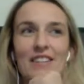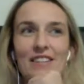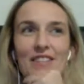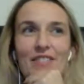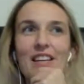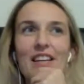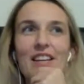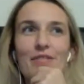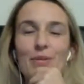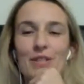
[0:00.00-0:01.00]
I feel like if
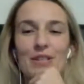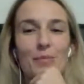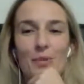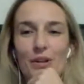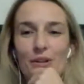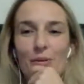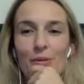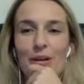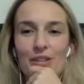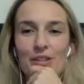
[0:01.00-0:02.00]
it was somewhere on the
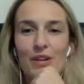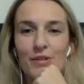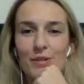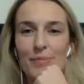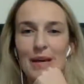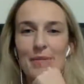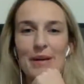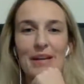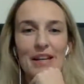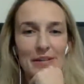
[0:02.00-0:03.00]
West Coast,
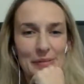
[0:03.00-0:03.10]
maybe.